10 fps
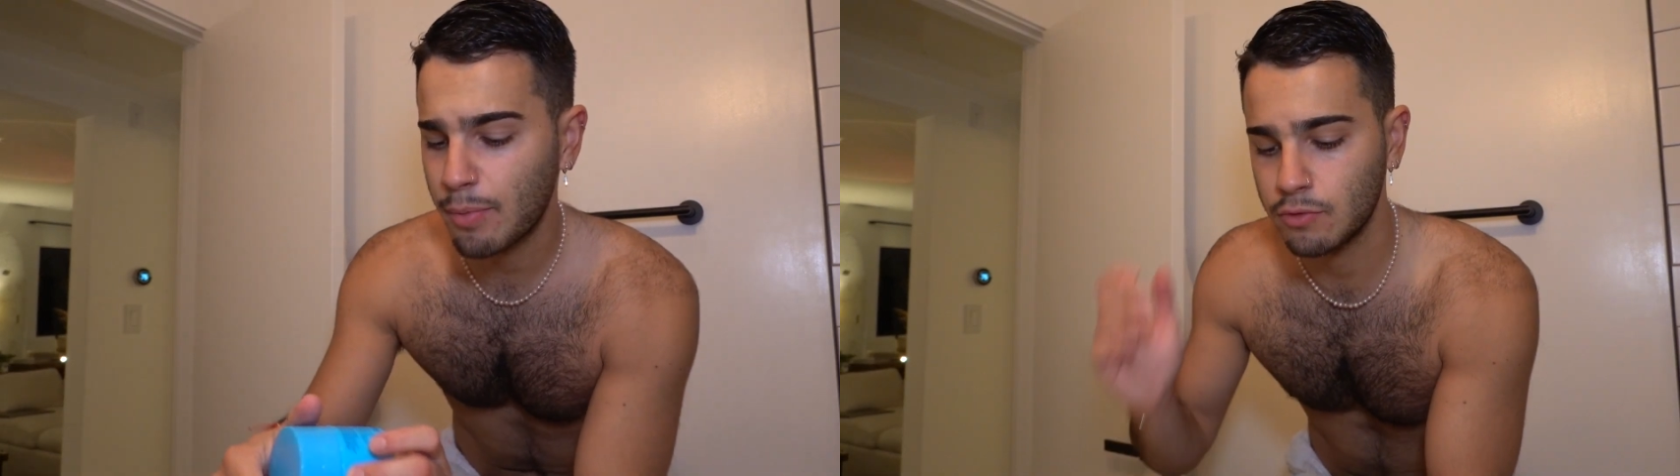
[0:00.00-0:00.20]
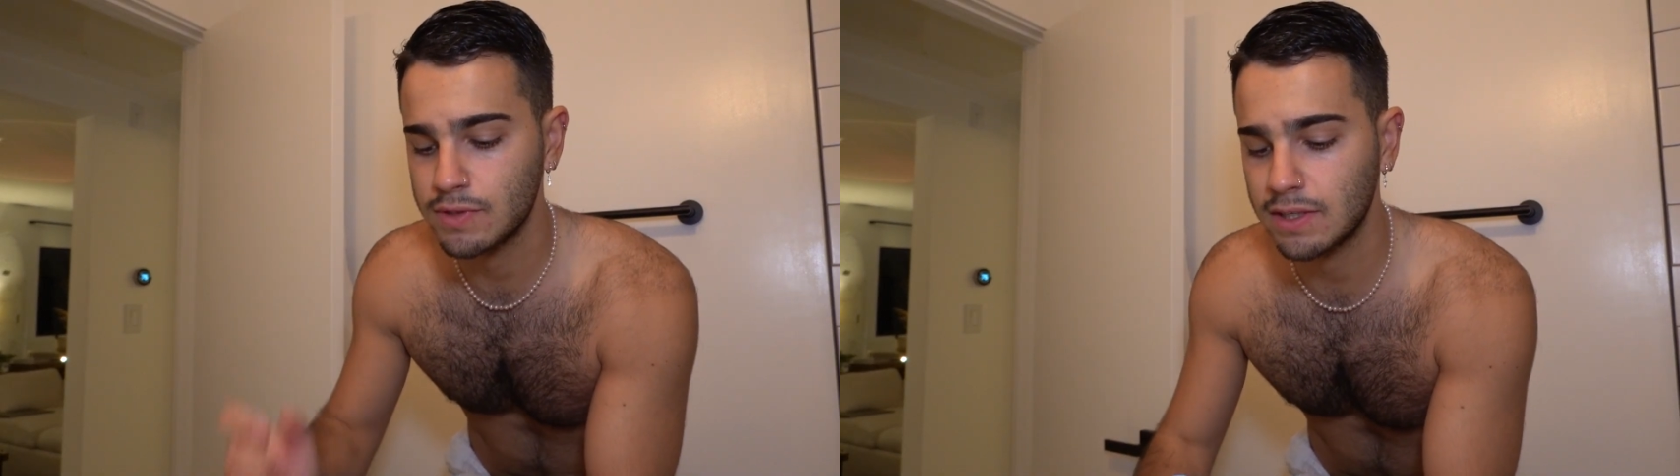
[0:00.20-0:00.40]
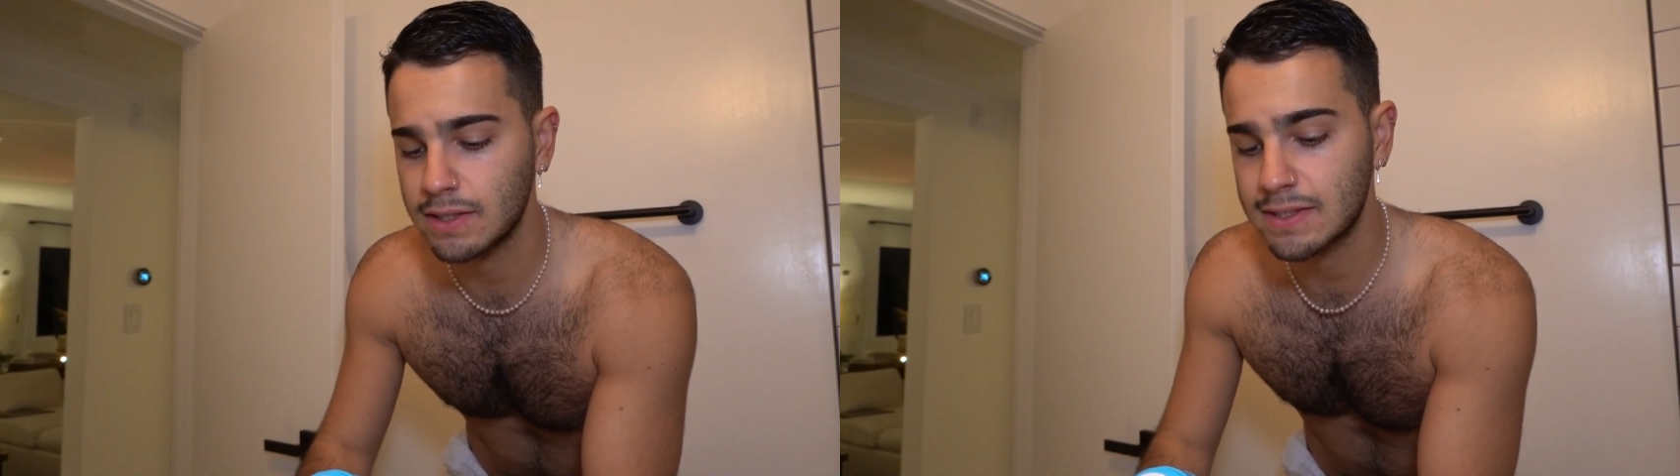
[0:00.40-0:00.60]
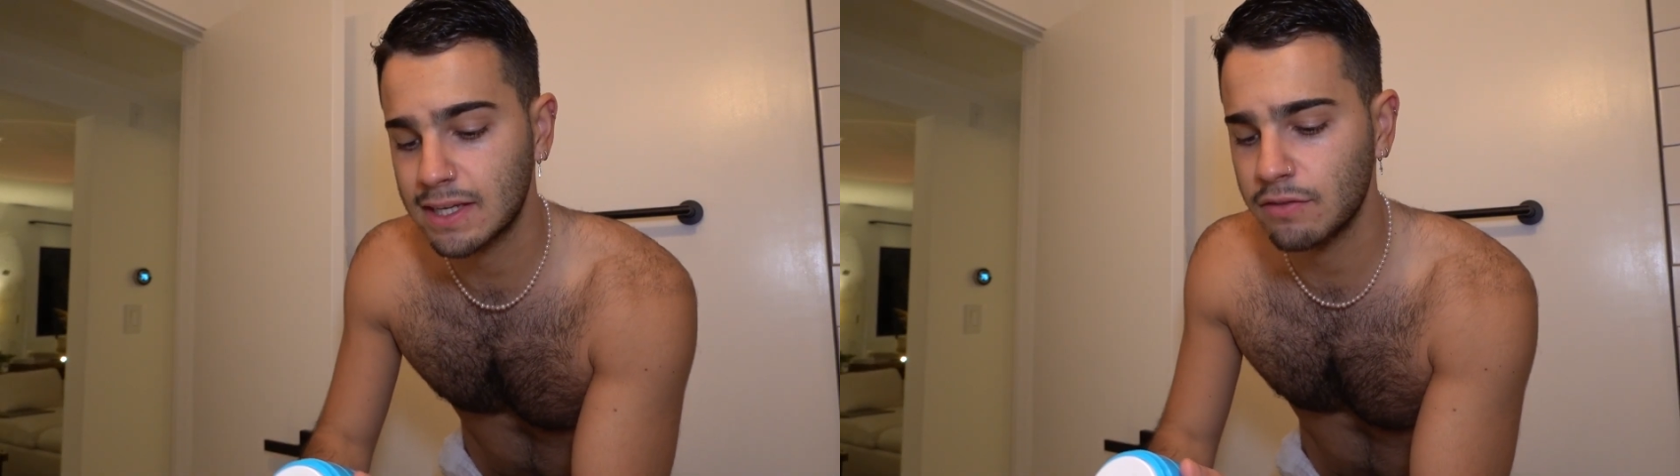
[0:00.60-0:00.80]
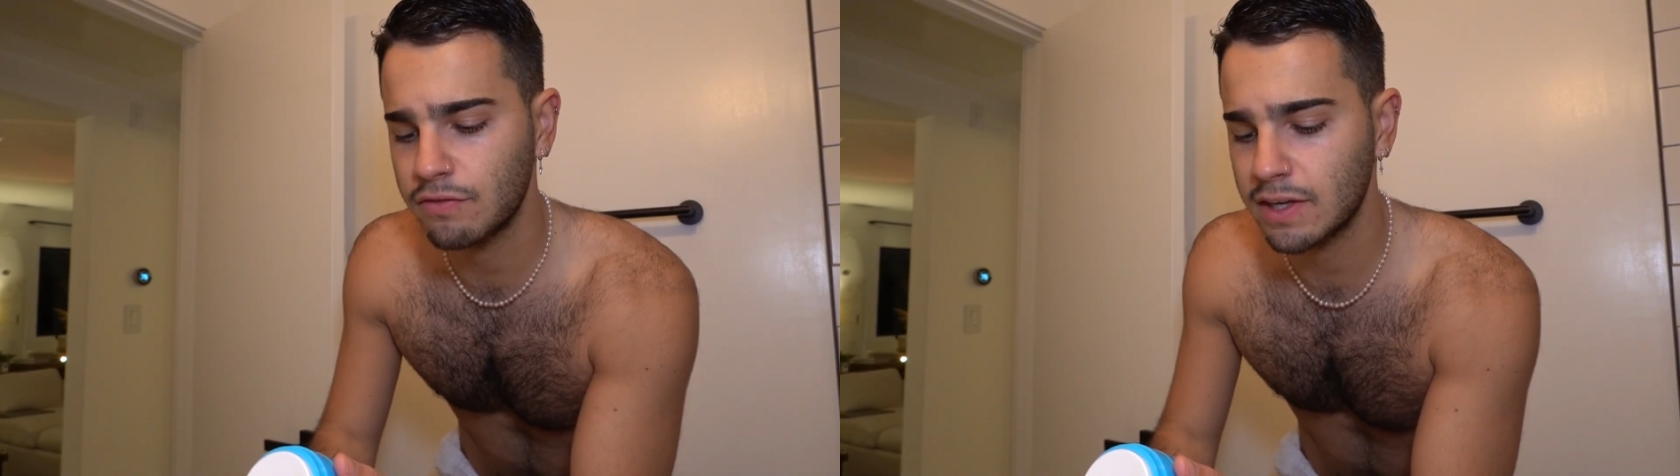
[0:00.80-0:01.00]
I'm using the
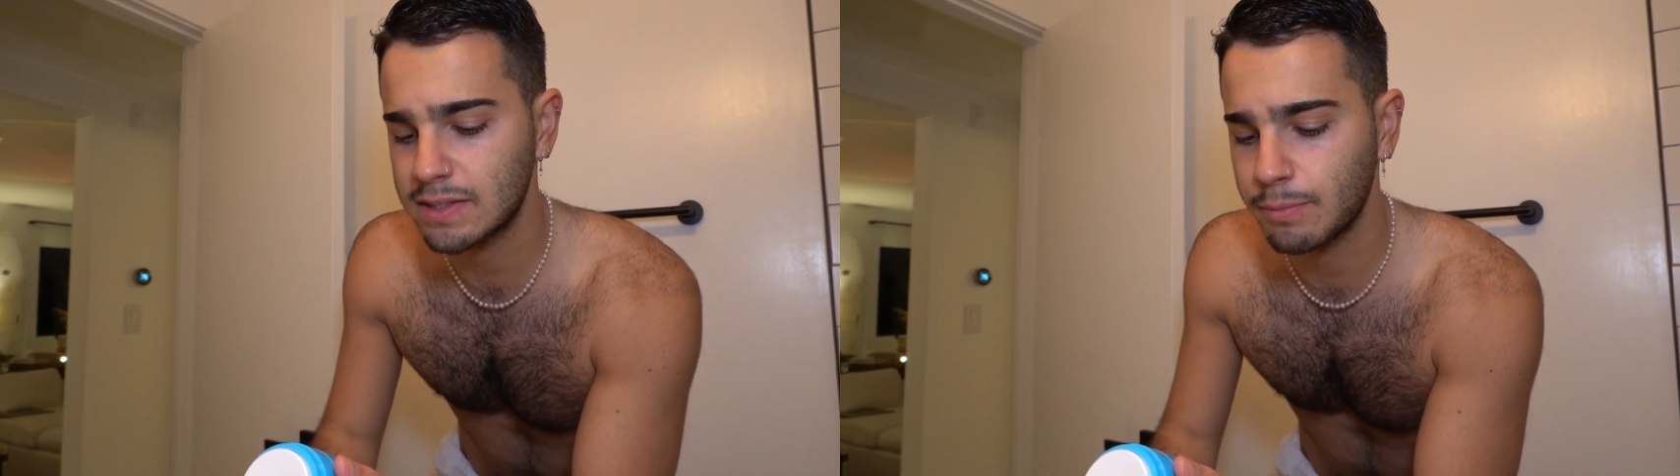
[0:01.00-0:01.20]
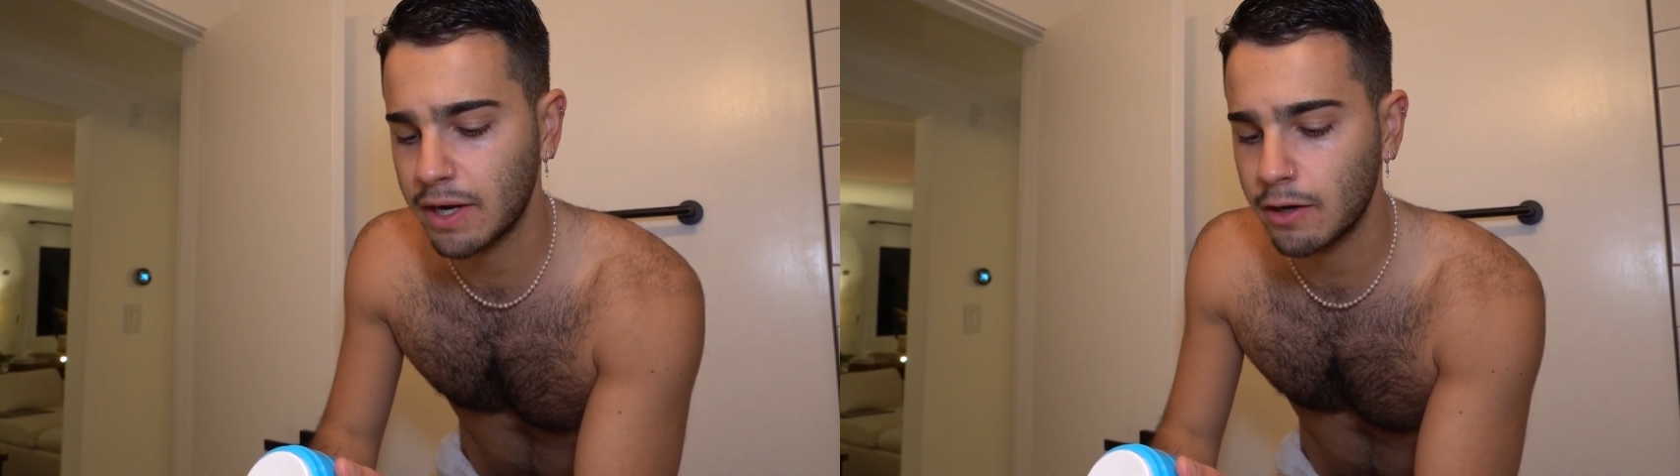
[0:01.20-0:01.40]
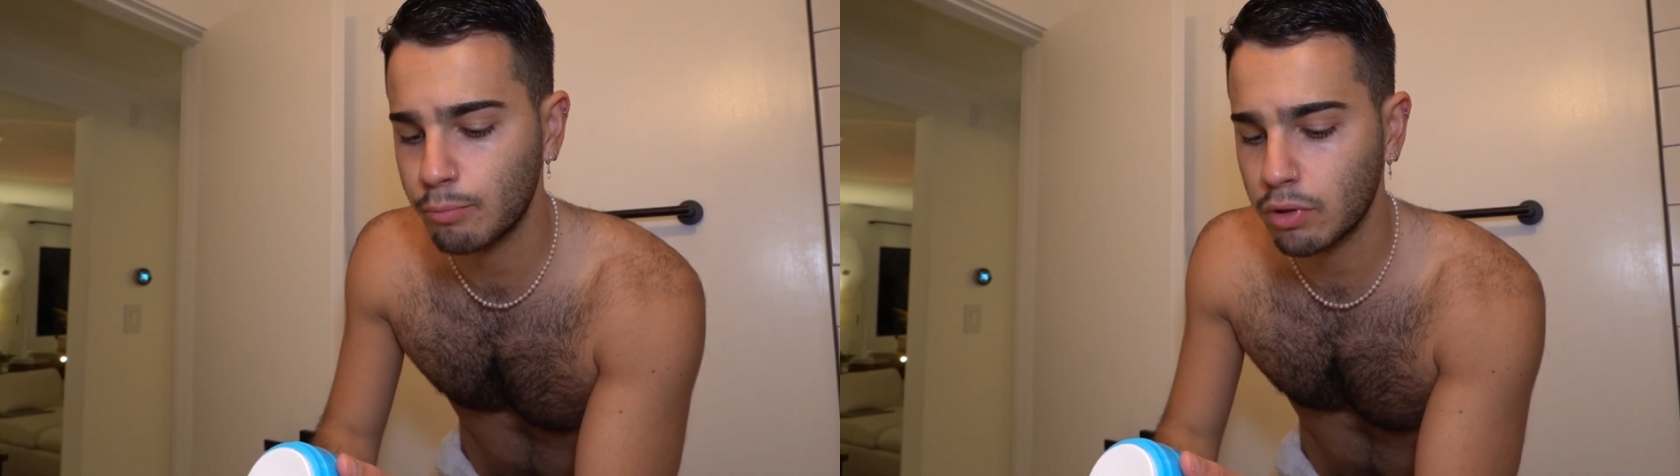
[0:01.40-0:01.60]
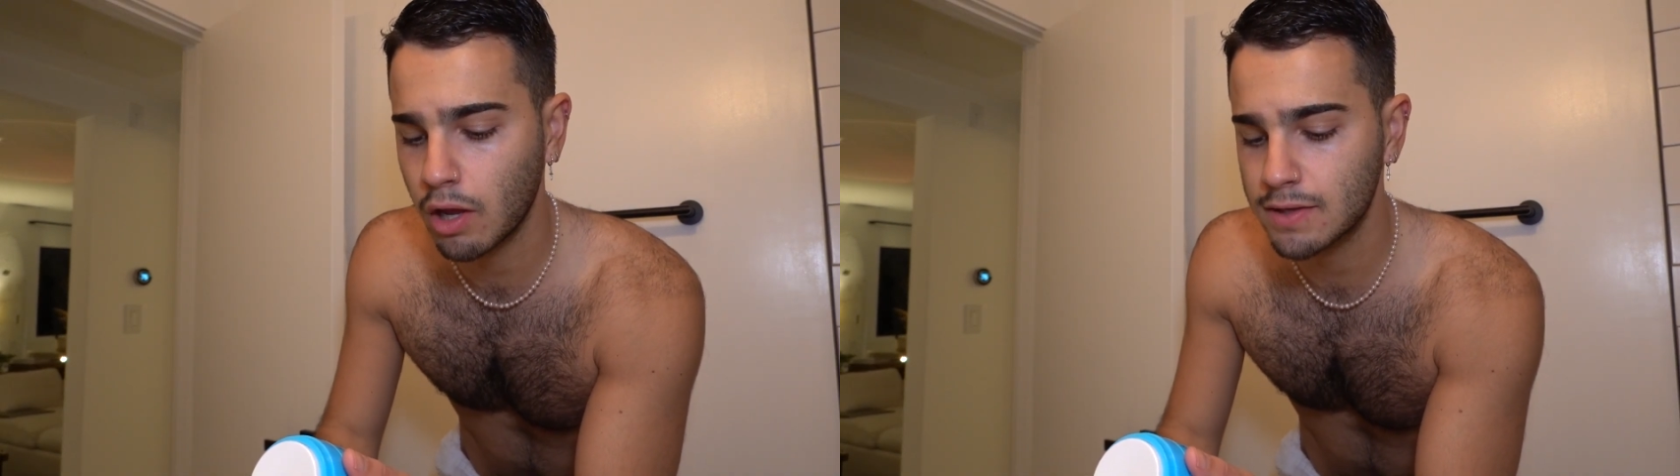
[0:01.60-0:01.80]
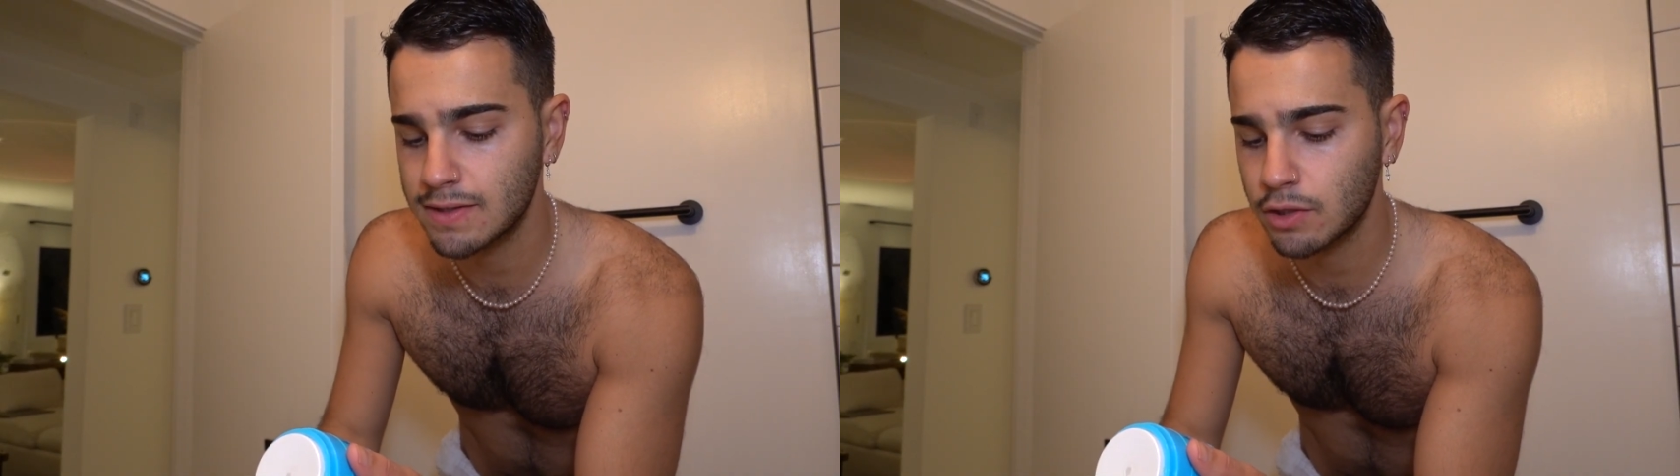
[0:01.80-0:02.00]
Skin Fix Bare
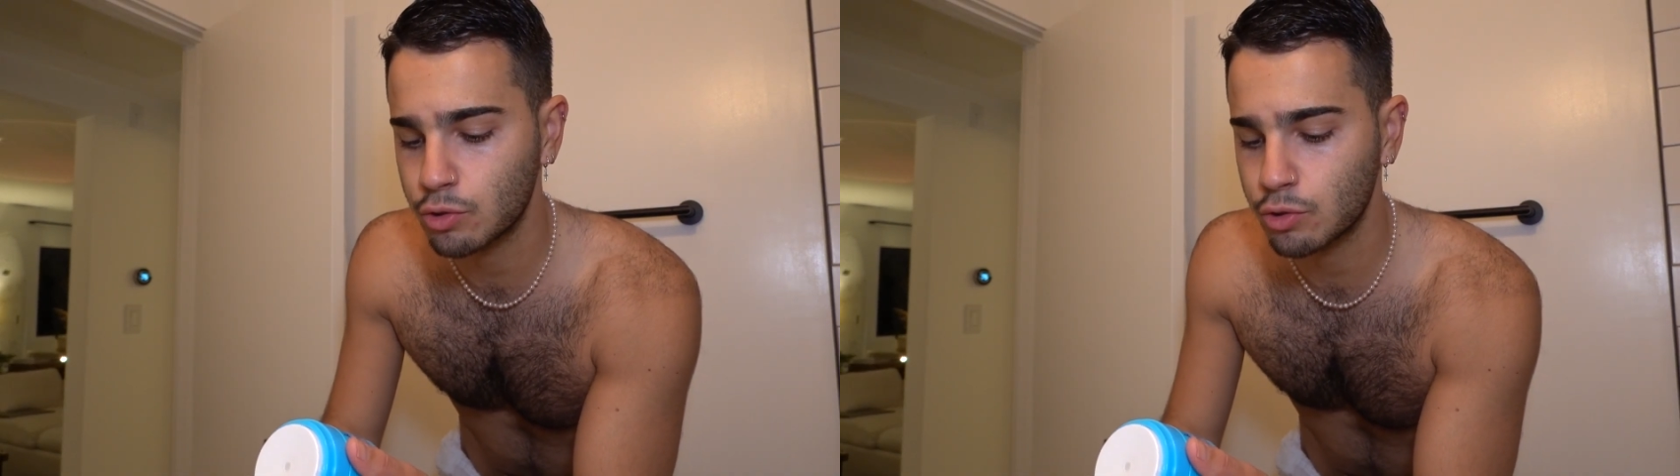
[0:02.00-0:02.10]
Plus